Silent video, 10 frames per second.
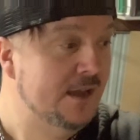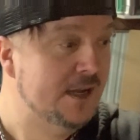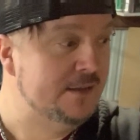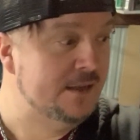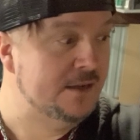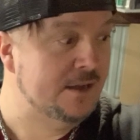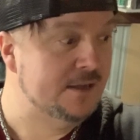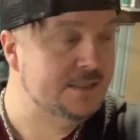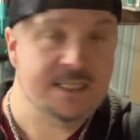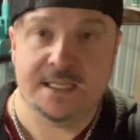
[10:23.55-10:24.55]
And then
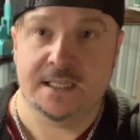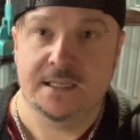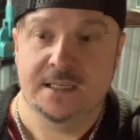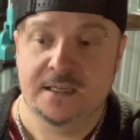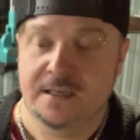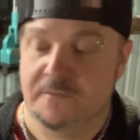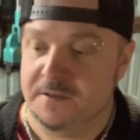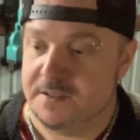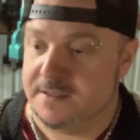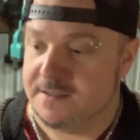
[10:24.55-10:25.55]
Deke,
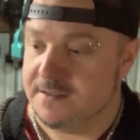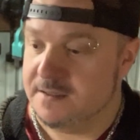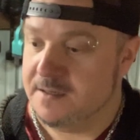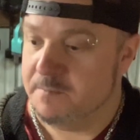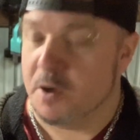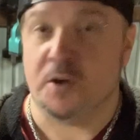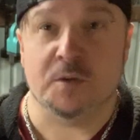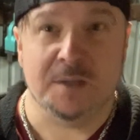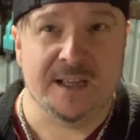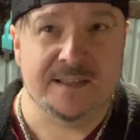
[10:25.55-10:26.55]
which is Parker
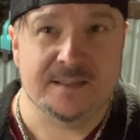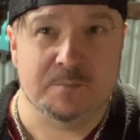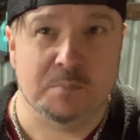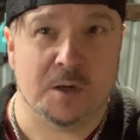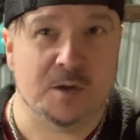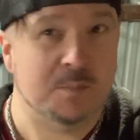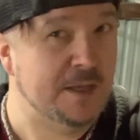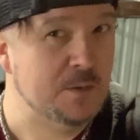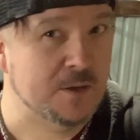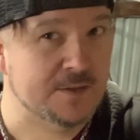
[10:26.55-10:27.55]
Blade
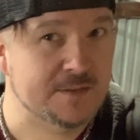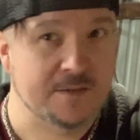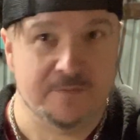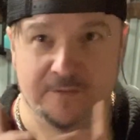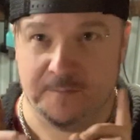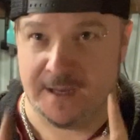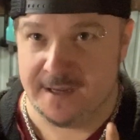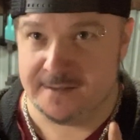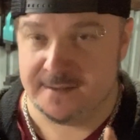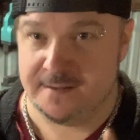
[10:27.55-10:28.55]
Works from
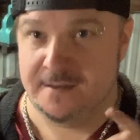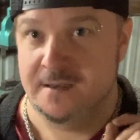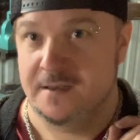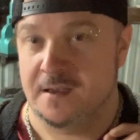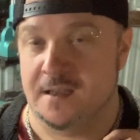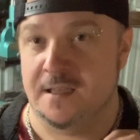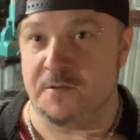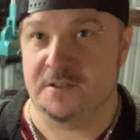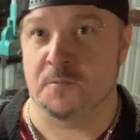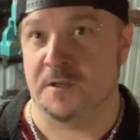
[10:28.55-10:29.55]
Kansas. He
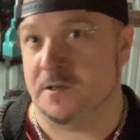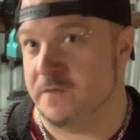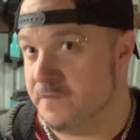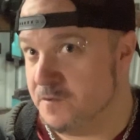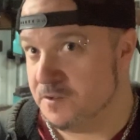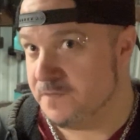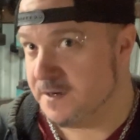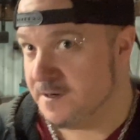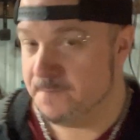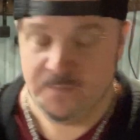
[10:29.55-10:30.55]
was the winner for Forge and
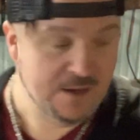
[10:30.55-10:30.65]
Fire.